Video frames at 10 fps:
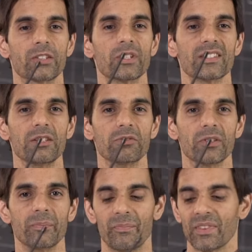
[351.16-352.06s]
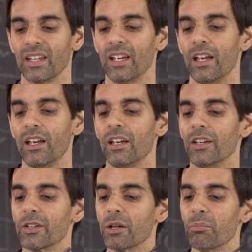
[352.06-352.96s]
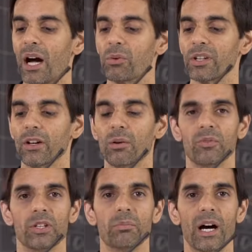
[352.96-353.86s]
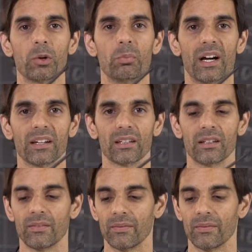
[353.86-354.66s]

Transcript: and receiver. You can power it up with a power bank,